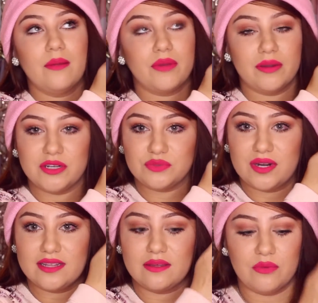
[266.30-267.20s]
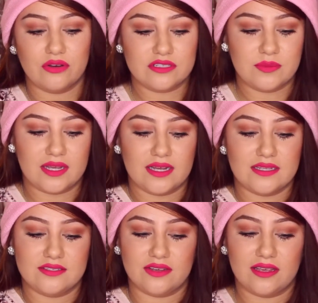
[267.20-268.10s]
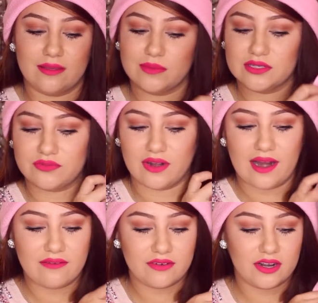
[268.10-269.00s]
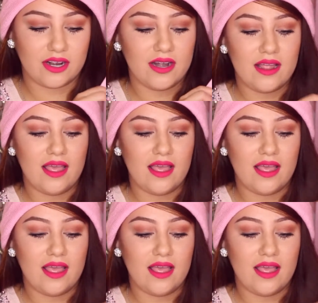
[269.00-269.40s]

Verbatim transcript: pretty much wanted the most because you can keep this forever,